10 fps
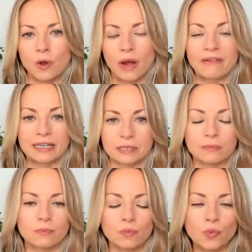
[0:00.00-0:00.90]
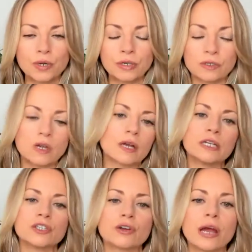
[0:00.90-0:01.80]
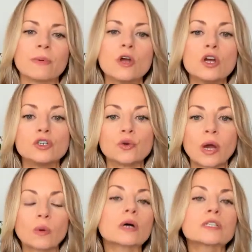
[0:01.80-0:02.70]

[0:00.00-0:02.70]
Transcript: I've had some reels on Instagram do quite well.